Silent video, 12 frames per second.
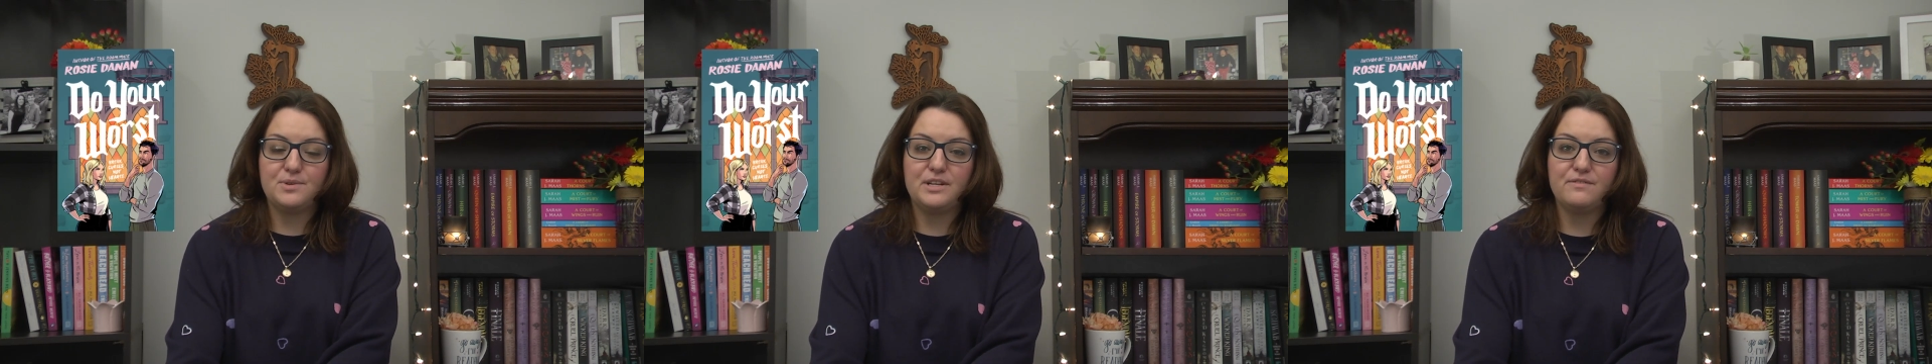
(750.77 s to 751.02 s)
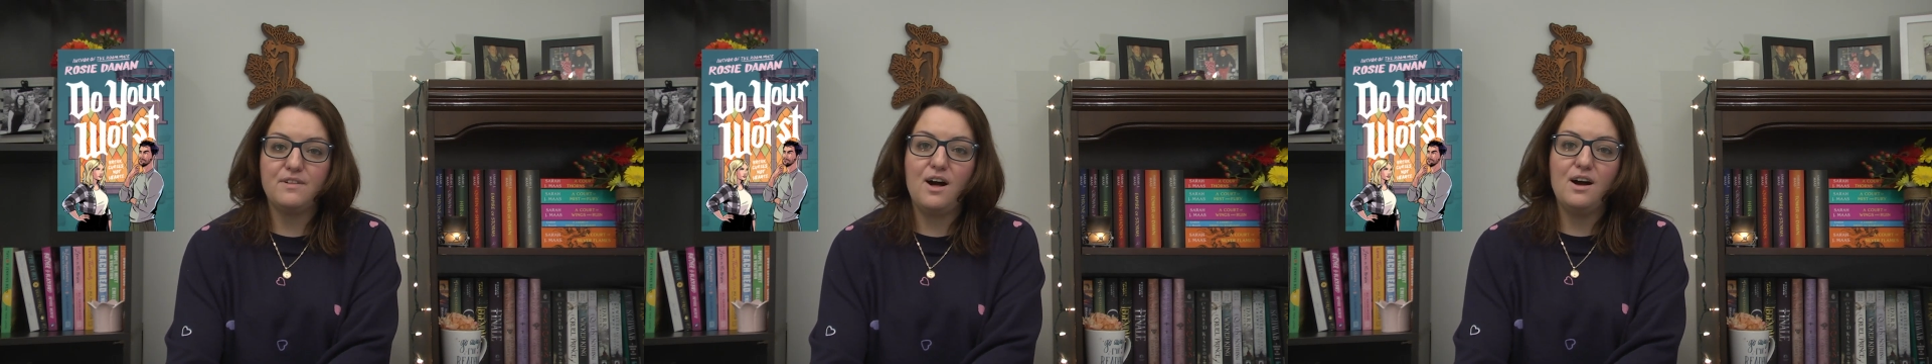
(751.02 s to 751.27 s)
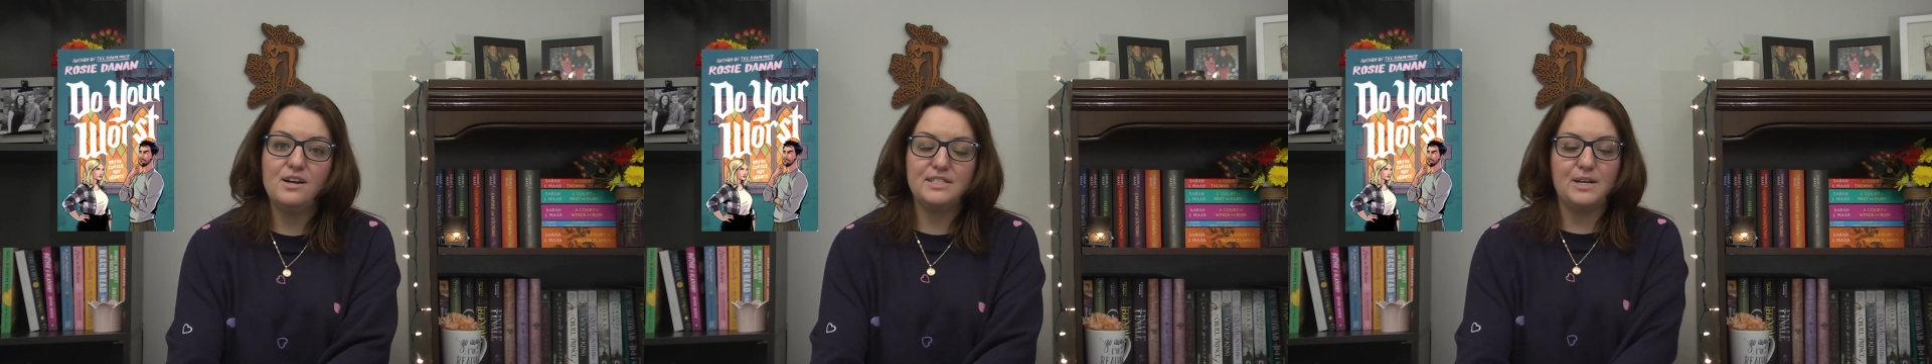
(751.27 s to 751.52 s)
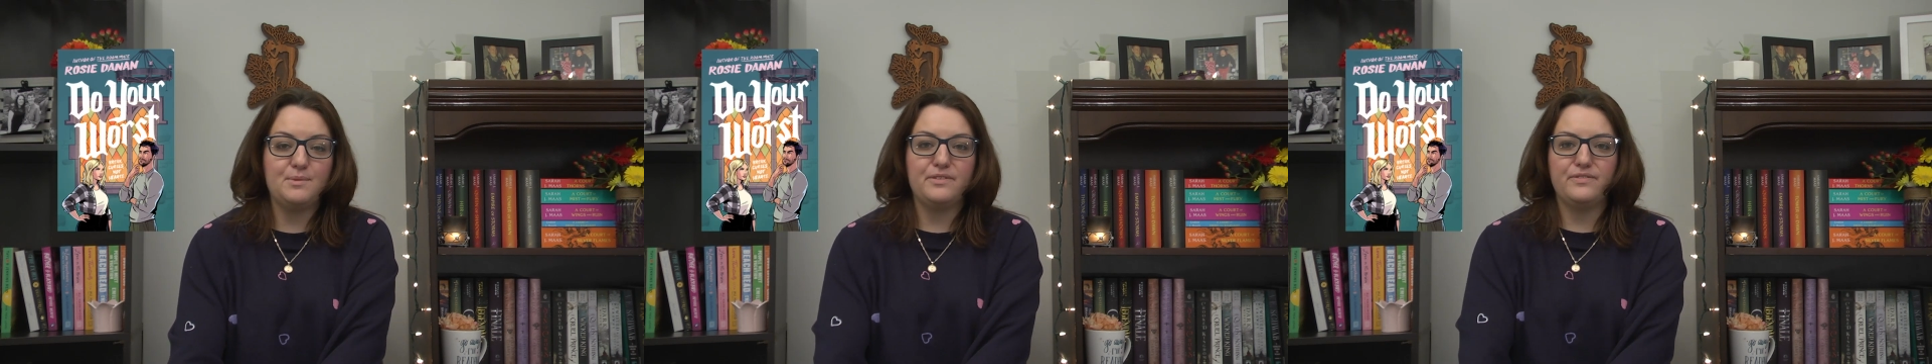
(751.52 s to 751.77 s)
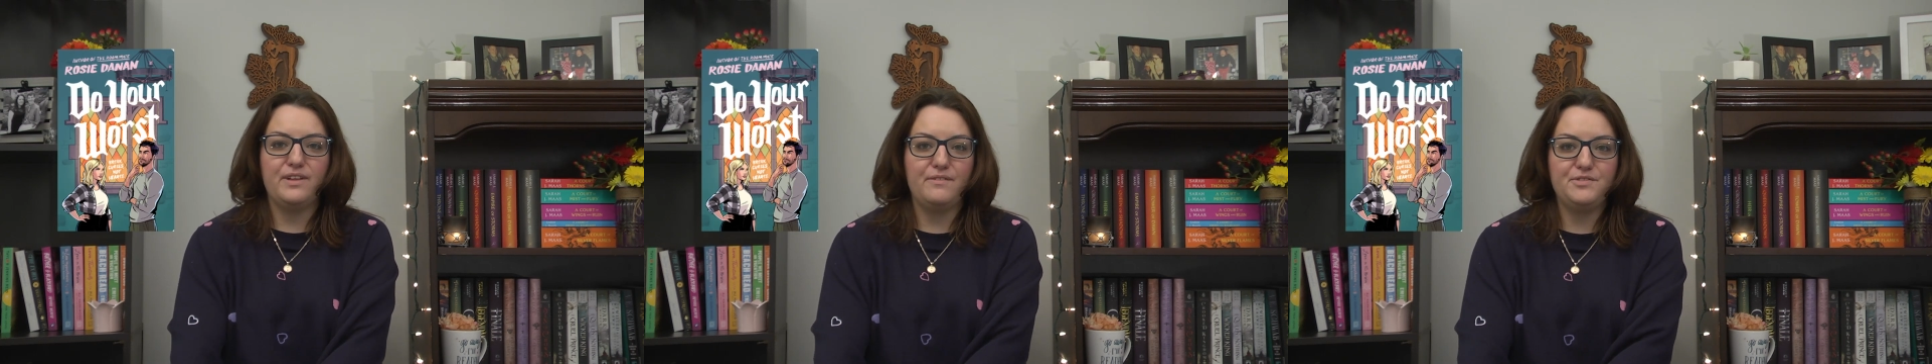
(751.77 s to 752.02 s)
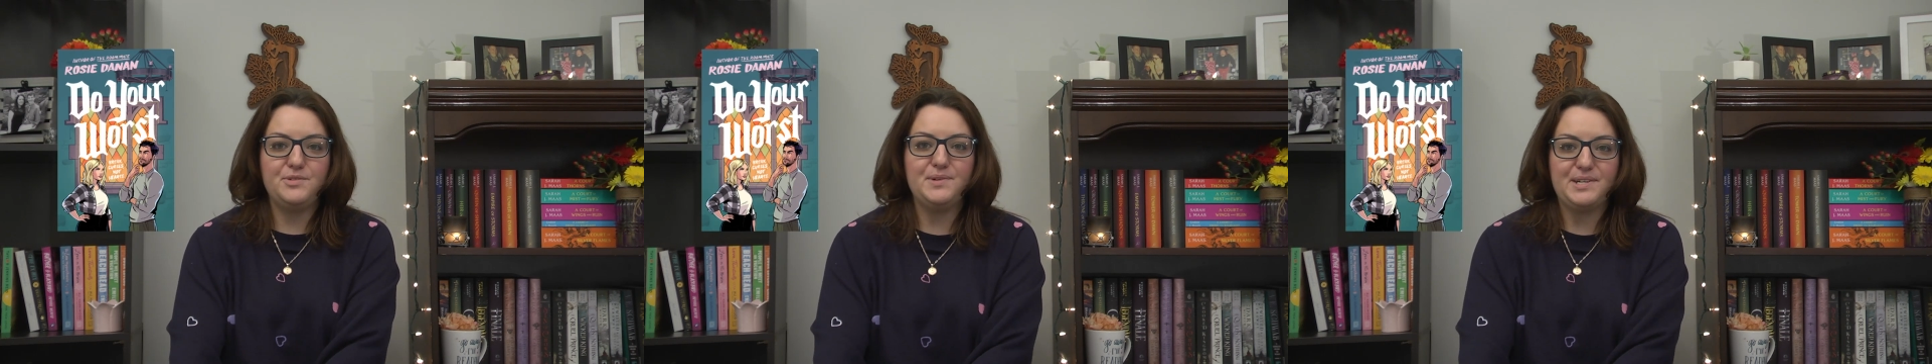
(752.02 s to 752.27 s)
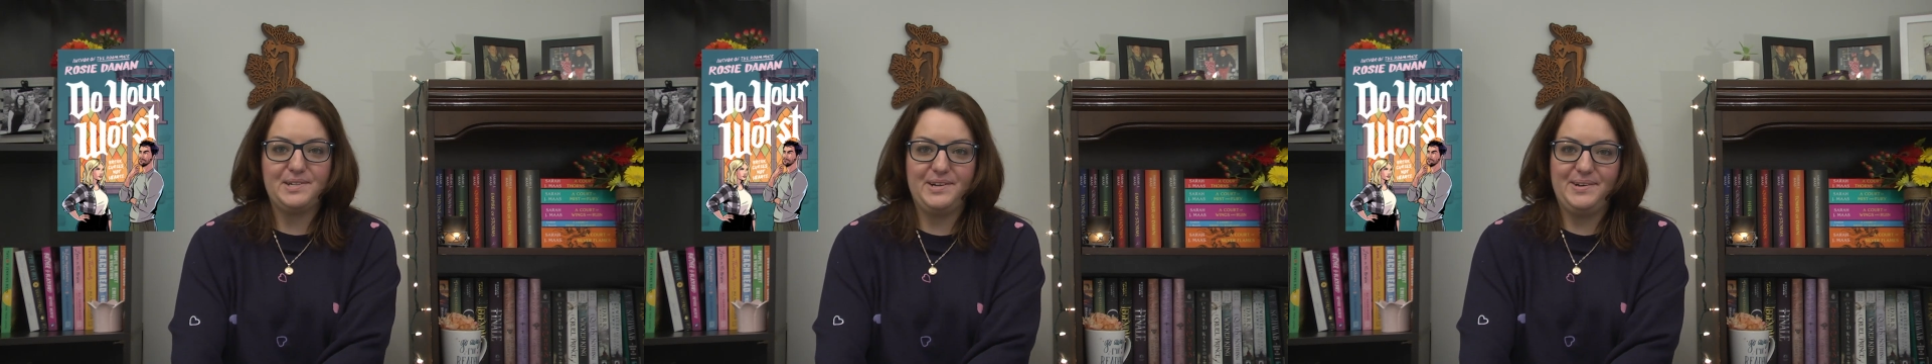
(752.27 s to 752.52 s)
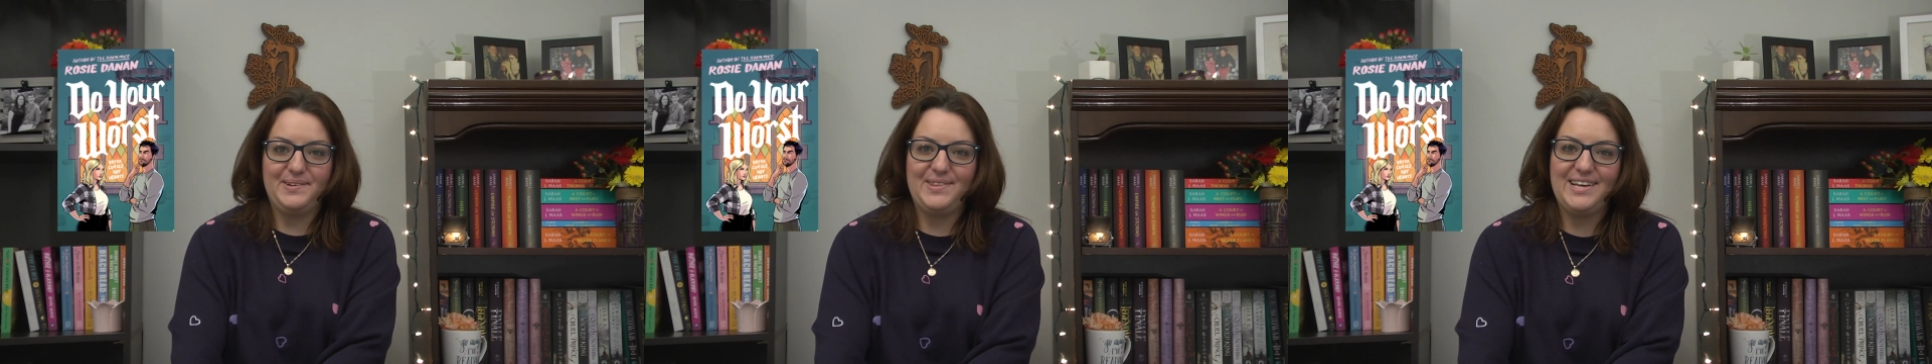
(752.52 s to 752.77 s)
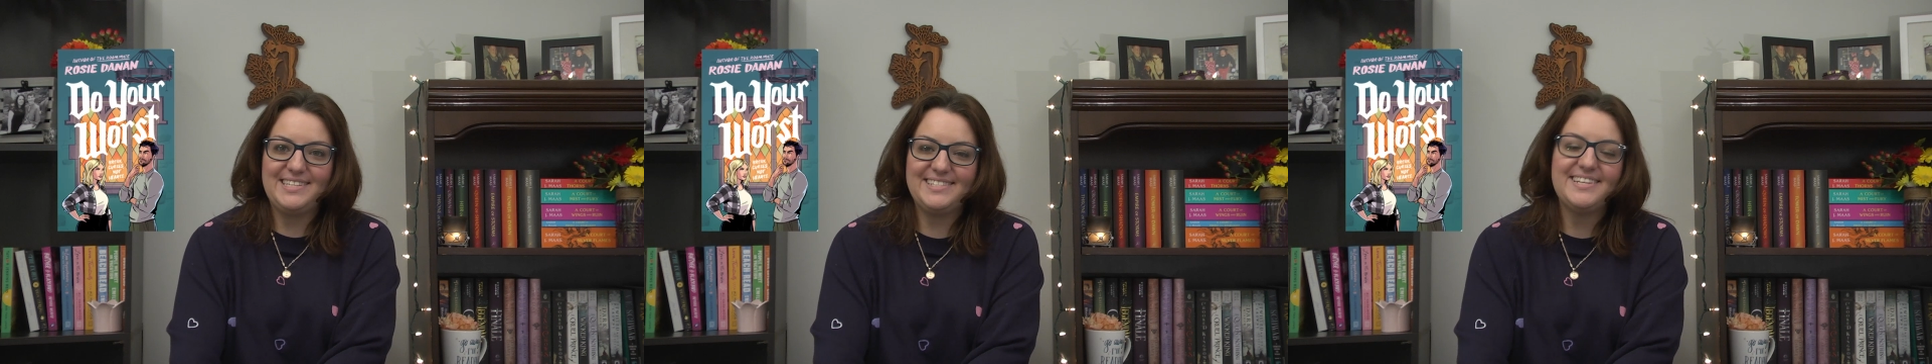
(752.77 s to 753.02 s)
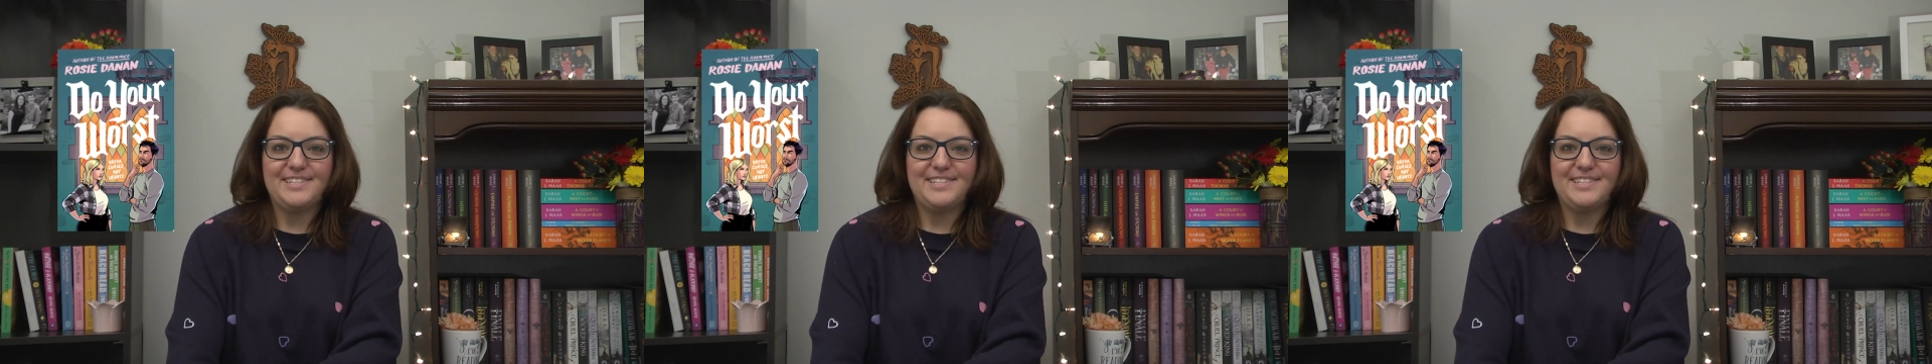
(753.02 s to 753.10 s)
reading blog because I would have loved to include this.